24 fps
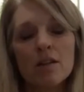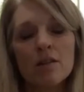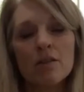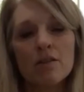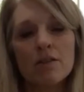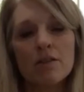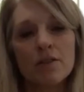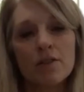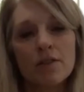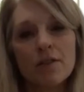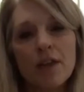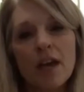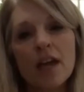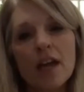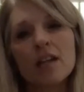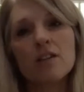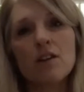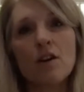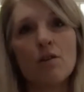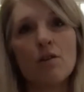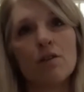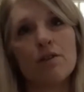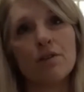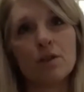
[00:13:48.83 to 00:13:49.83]
they
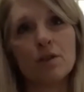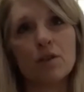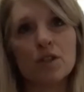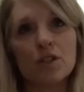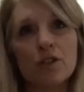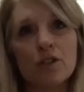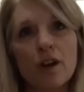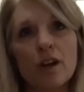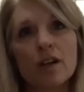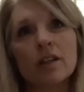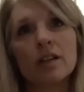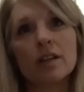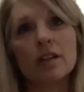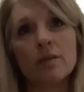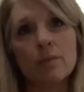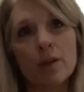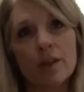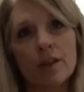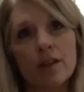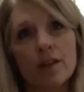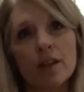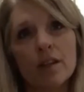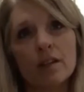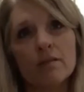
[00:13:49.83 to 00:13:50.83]
know if they're struggling with
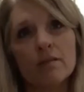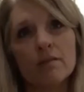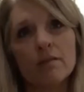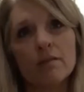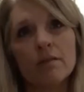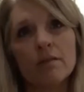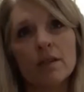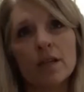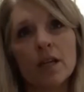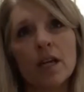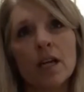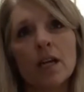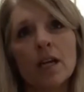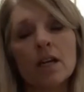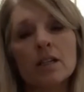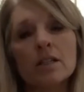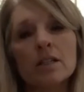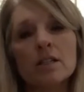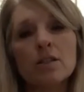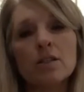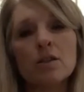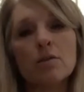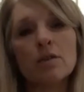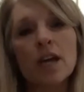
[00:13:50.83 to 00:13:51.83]
it. And
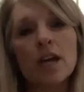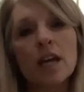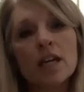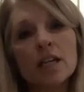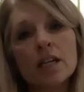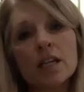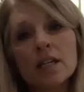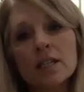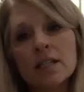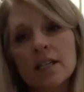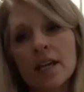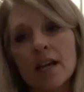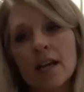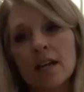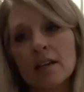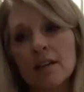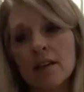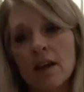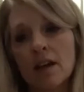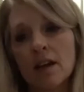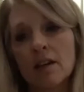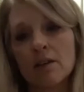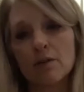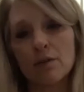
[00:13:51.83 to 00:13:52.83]
so they can take
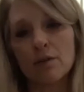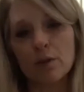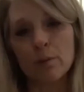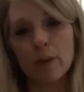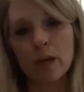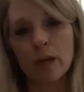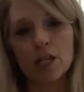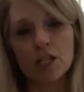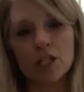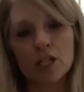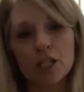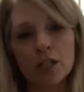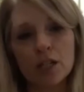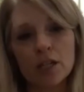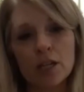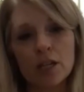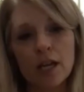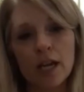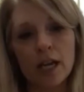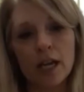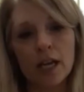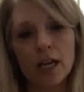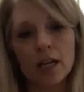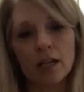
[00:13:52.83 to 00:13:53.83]
that information
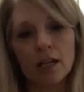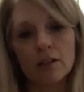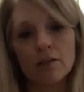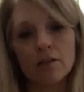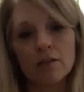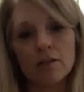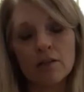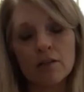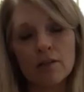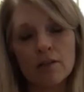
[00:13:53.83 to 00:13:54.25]
and